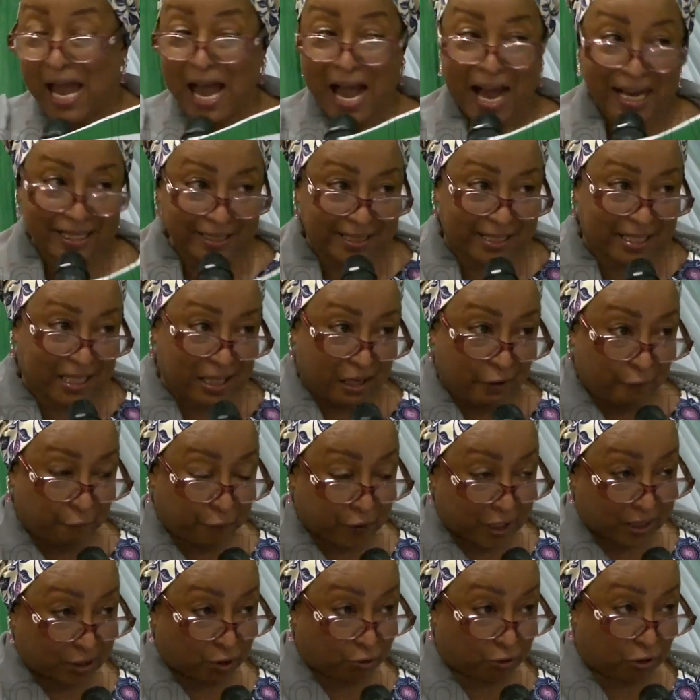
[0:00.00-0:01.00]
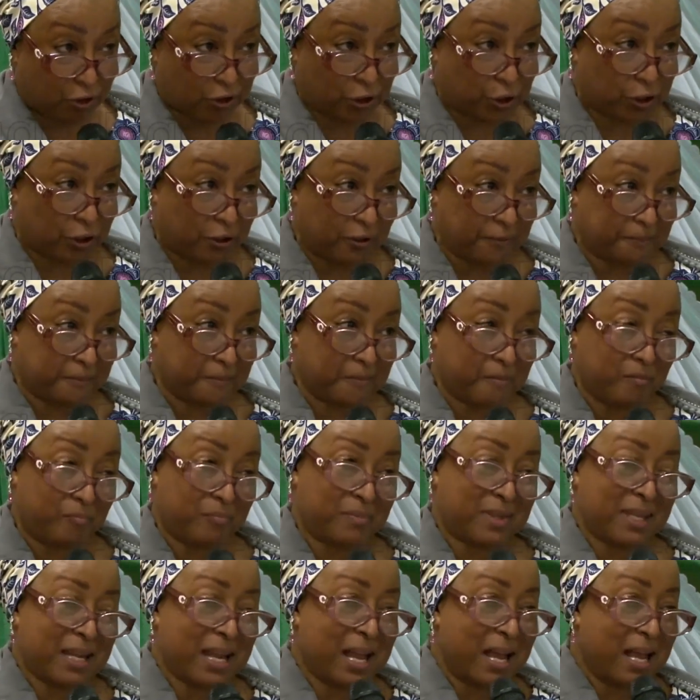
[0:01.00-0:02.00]
as the infrastructure,
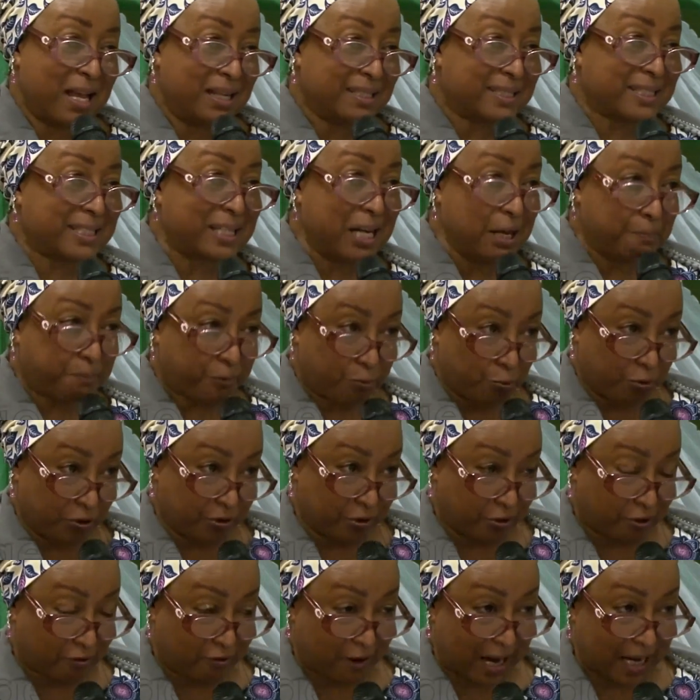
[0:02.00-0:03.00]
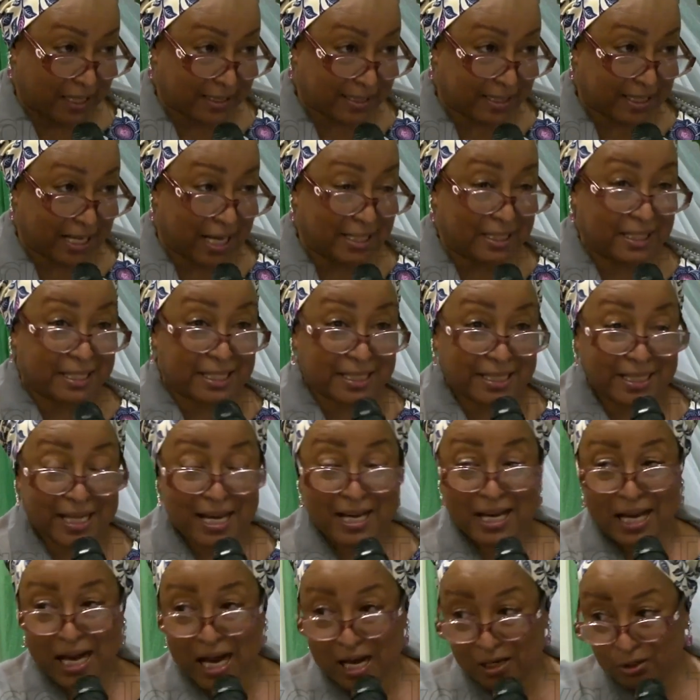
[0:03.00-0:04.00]
slip through the cracks. And this
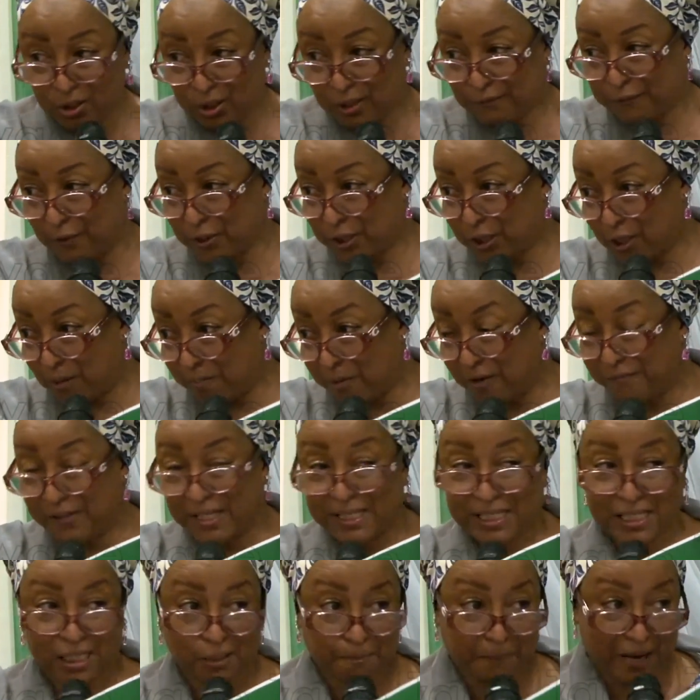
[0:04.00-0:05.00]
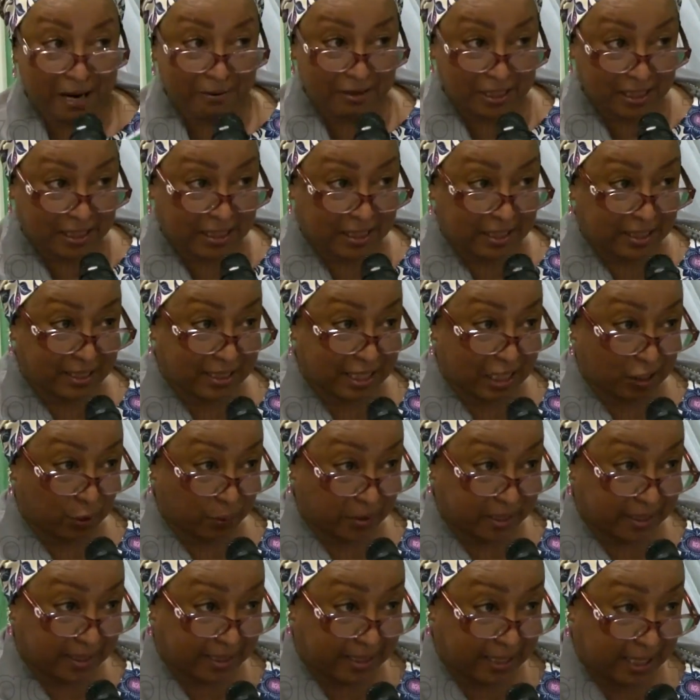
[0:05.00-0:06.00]
accounts for some of the disparities that
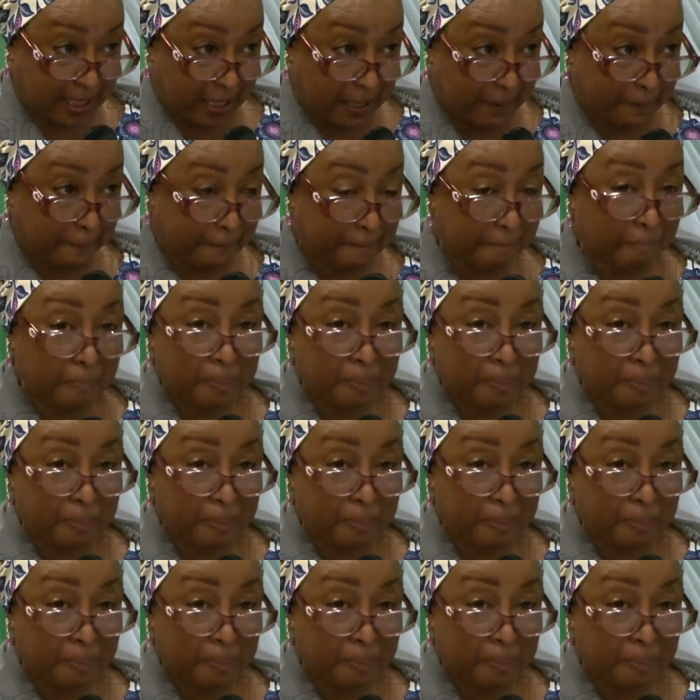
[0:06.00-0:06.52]
we see.